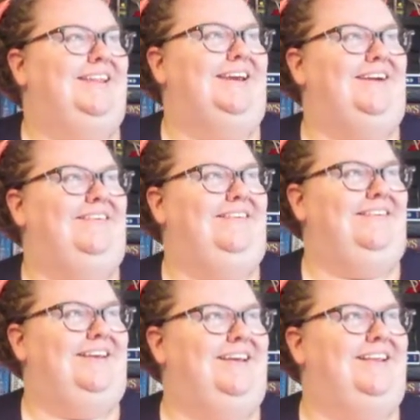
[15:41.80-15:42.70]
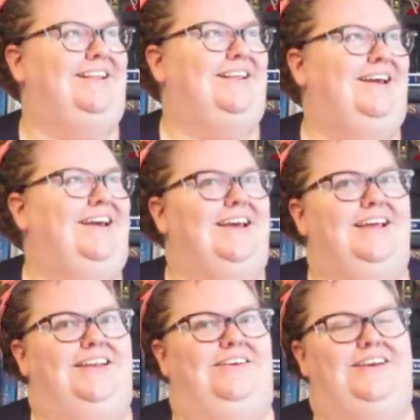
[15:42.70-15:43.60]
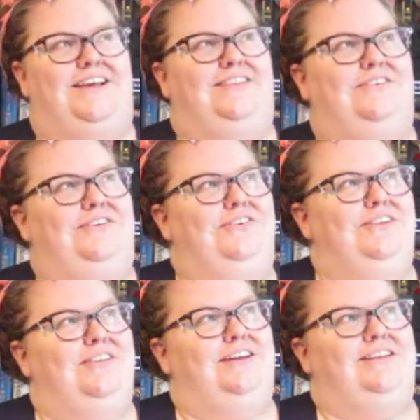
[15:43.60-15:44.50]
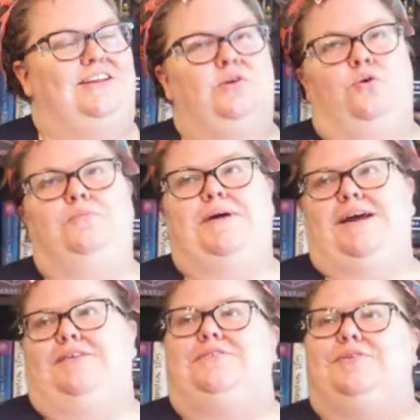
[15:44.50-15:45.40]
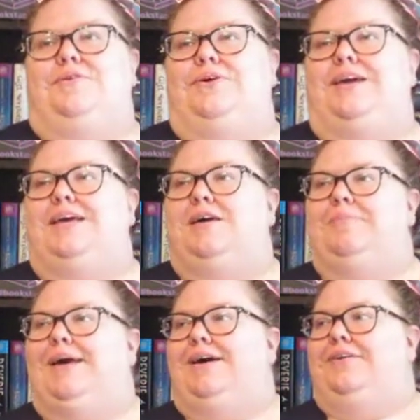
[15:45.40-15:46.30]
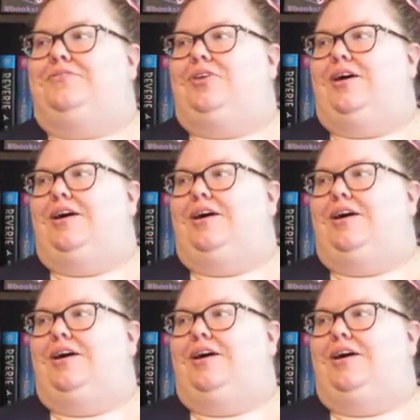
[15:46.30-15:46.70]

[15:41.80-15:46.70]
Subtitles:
there is like this whole past story about